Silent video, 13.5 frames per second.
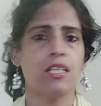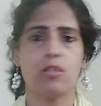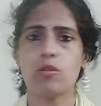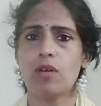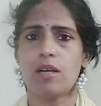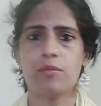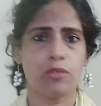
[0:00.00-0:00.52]

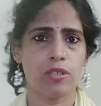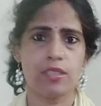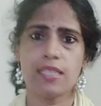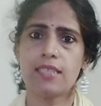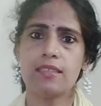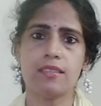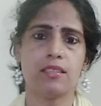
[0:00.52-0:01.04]
So I'm sure
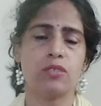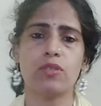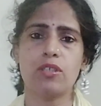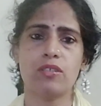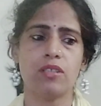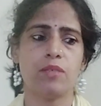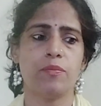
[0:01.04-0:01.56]
that this is
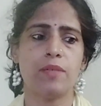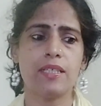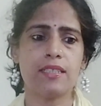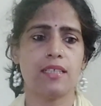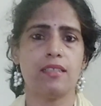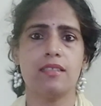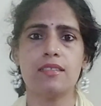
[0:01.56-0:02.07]
one of the
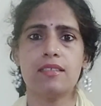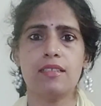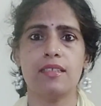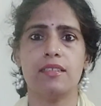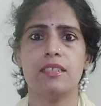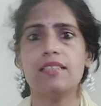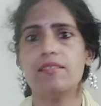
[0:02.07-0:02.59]
best sellers.
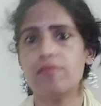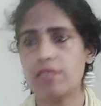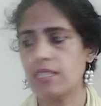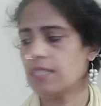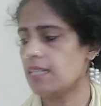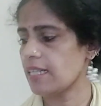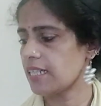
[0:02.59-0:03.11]
They
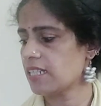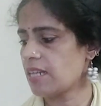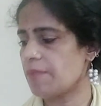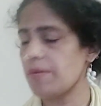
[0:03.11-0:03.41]
really like it.